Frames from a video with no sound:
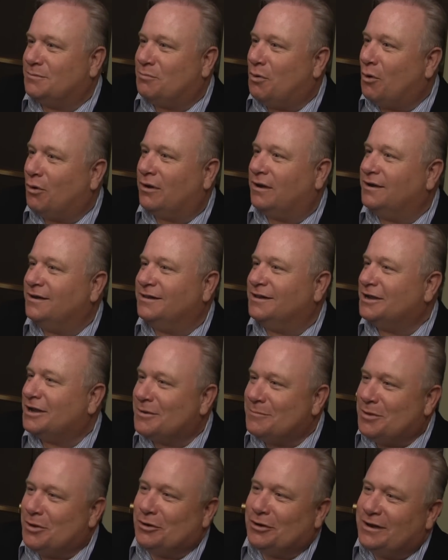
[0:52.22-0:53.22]
to Portland and the
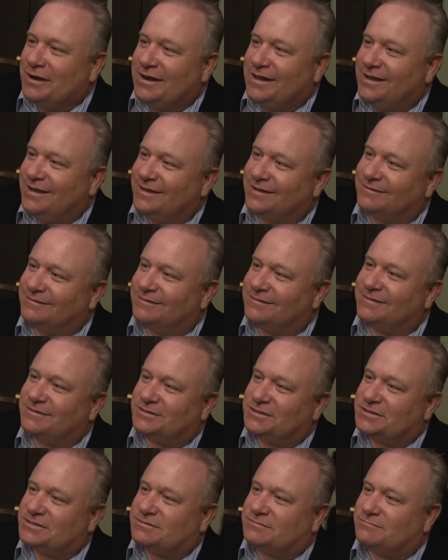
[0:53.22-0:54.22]
community and
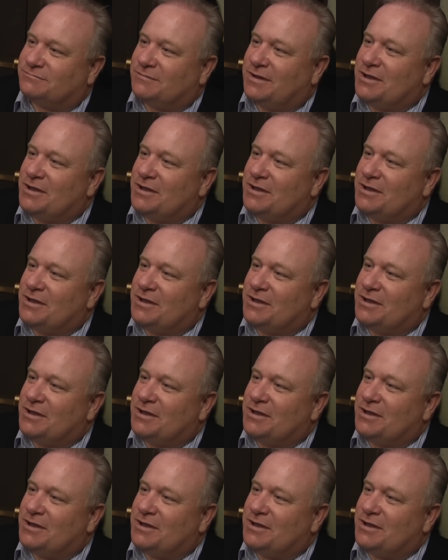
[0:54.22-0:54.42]
just